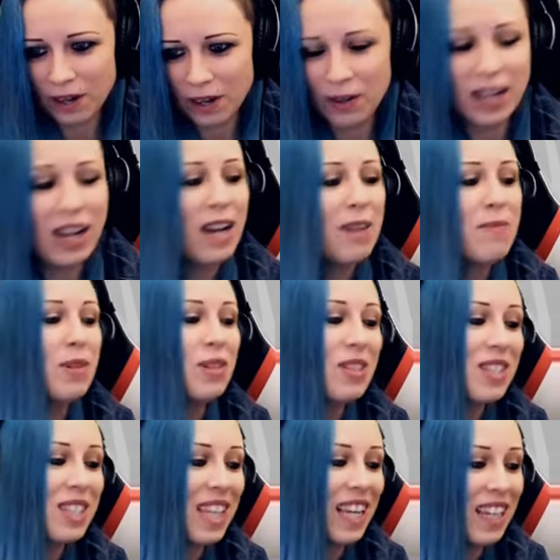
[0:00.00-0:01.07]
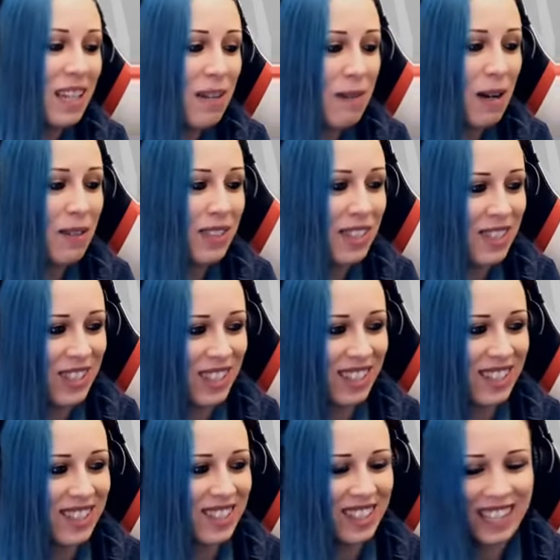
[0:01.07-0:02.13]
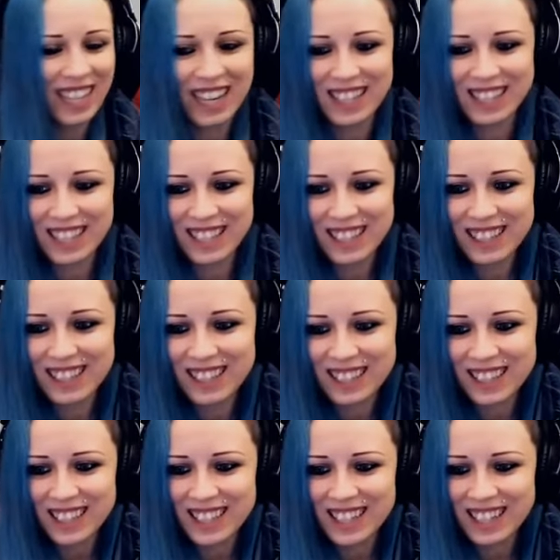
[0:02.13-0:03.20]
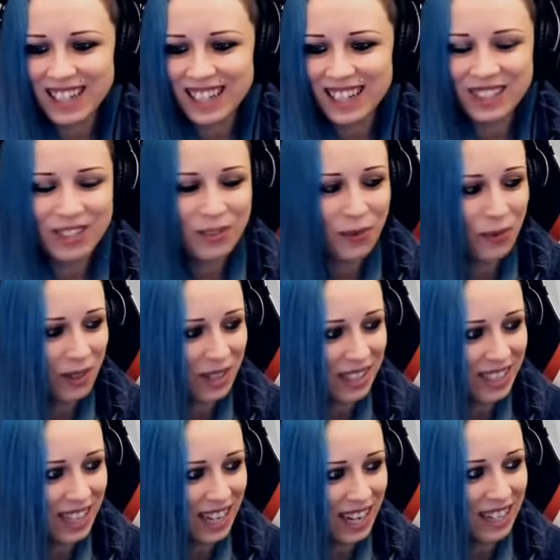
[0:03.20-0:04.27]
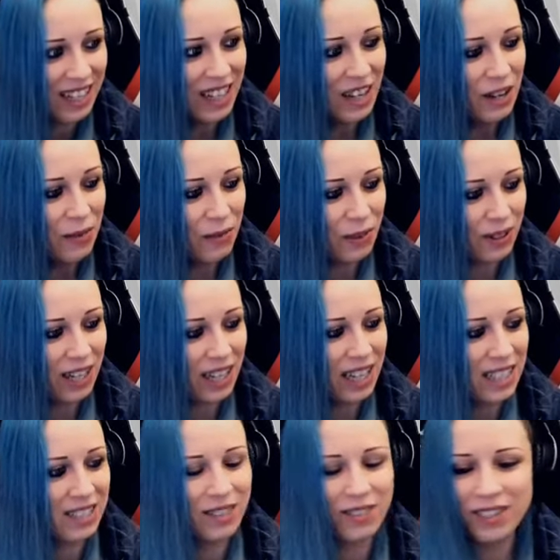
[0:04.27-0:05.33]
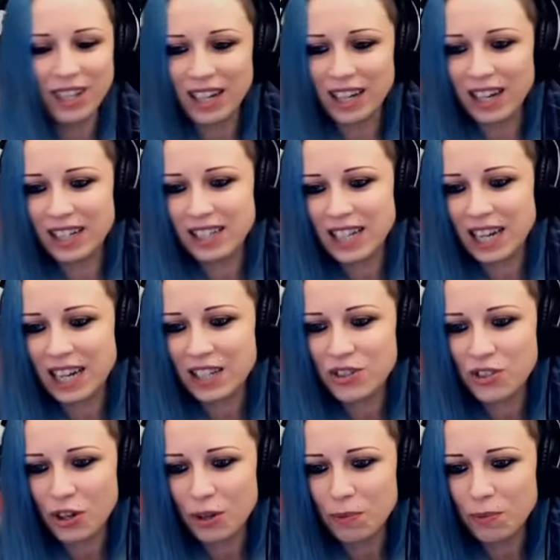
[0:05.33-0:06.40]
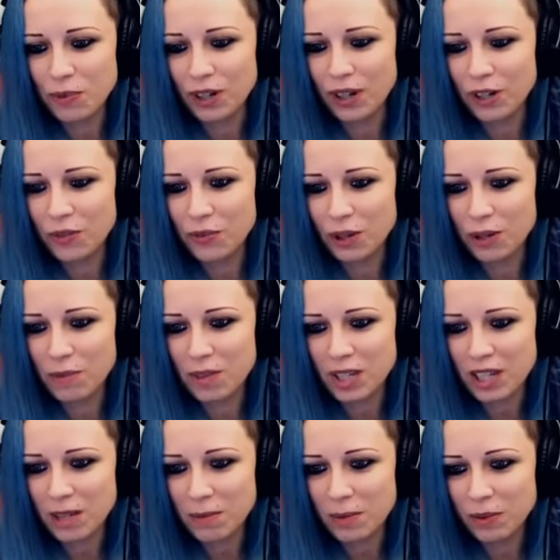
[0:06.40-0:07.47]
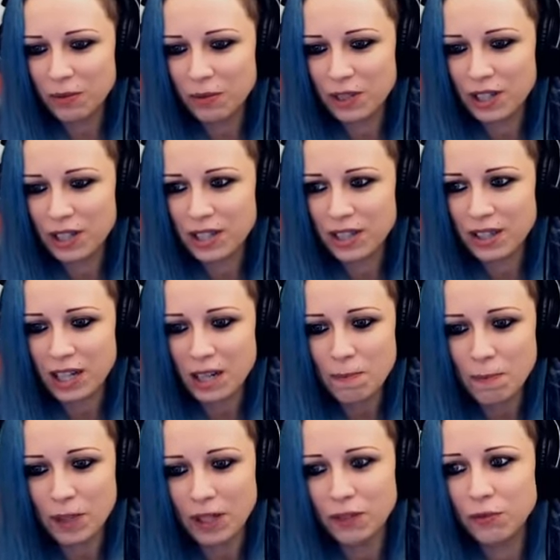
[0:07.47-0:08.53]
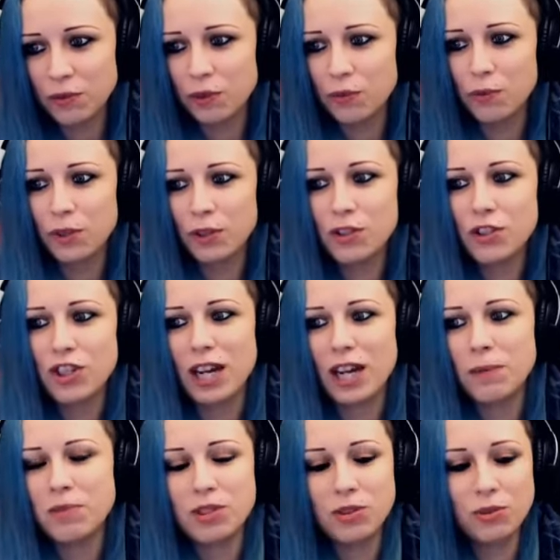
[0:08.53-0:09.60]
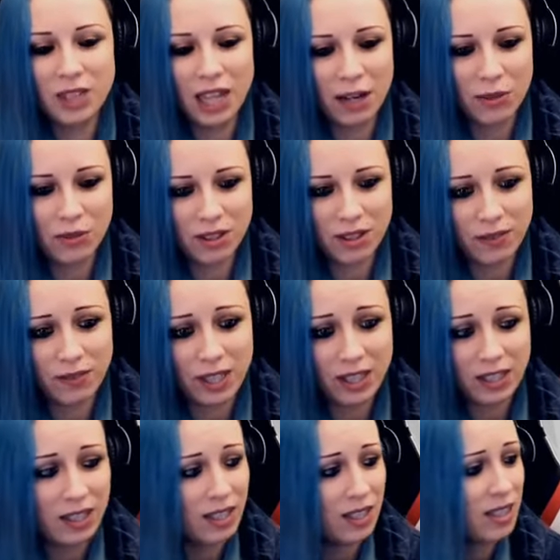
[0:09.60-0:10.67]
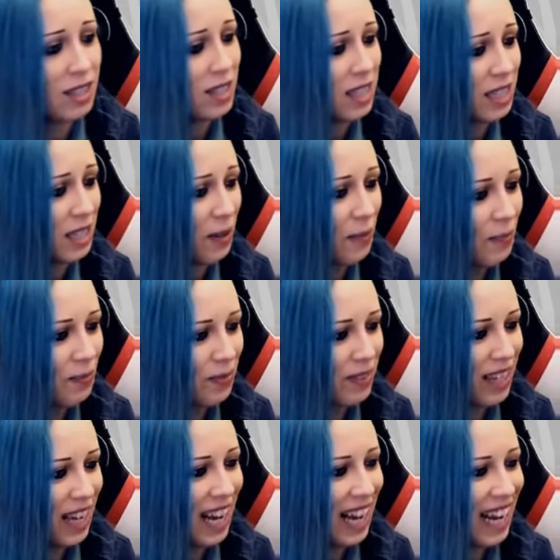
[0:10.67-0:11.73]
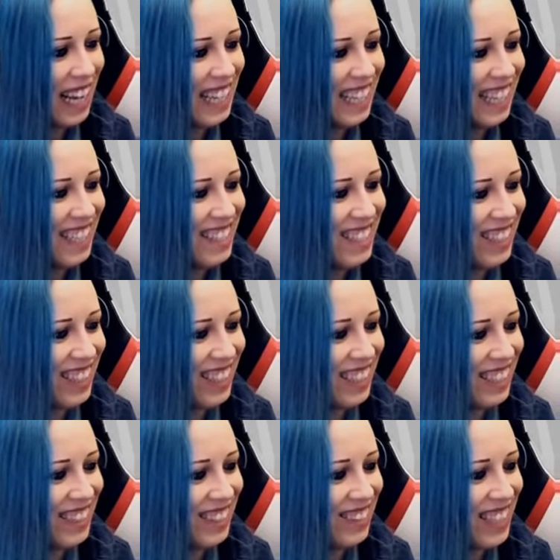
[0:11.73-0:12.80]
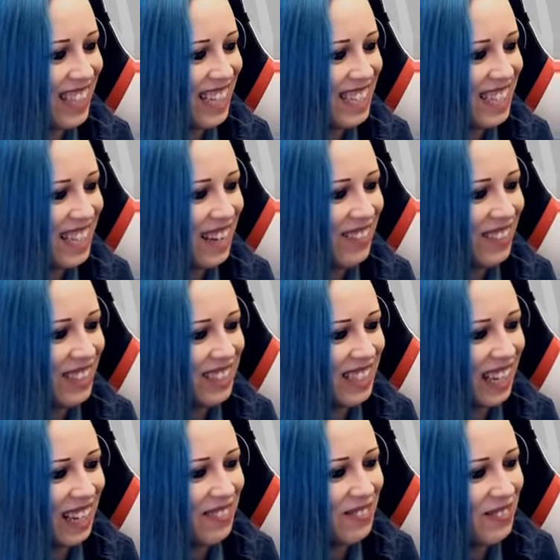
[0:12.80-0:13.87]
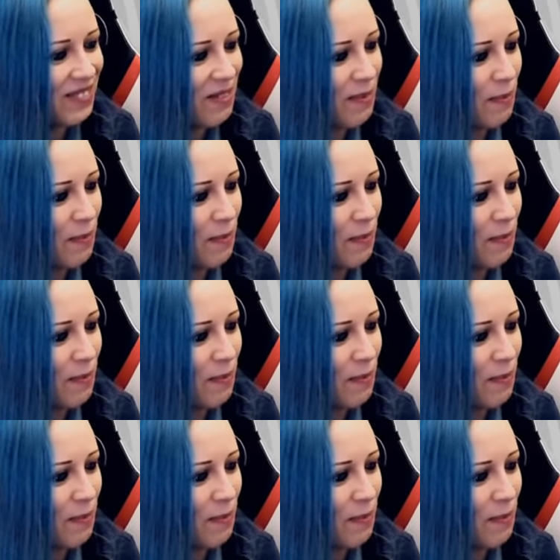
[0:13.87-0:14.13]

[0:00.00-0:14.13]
Alright, I'm not scared about the jinxing, guys. It is a uh, three star for us, so uh, nice job uh, from him. First triple uh, for World Champs 2020 is in. Hi, Engine, hello. Gessa. Uh, welcome.